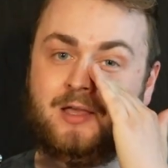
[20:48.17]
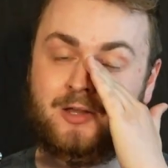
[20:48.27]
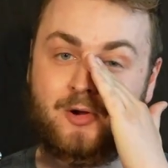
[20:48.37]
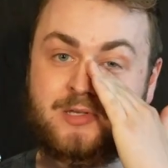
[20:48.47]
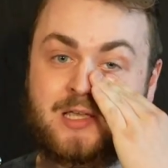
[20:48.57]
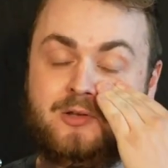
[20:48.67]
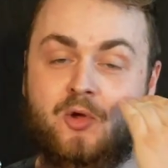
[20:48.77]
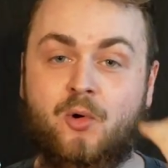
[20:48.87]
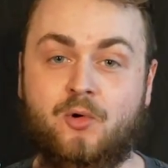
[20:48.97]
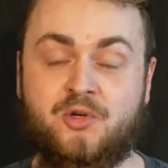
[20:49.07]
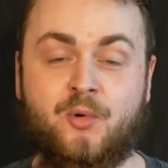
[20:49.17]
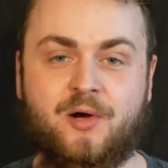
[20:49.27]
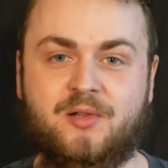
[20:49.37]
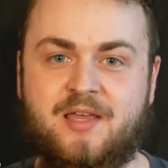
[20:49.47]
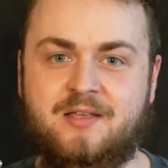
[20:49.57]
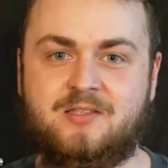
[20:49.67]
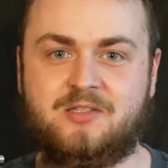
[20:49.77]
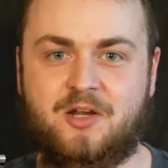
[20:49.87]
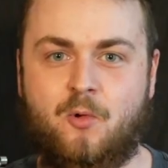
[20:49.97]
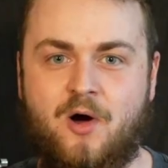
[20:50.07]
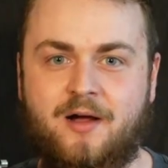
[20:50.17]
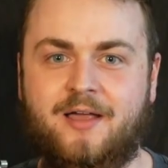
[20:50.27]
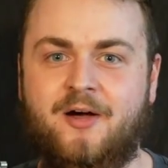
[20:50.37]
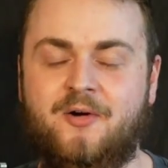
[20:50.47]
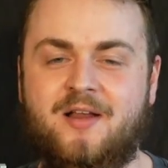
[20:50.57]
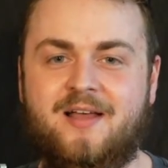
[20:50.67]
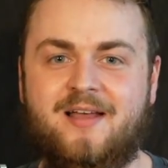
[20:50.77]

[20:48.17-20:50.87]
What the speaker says: You know, he's in New Orleans. He's going to walk out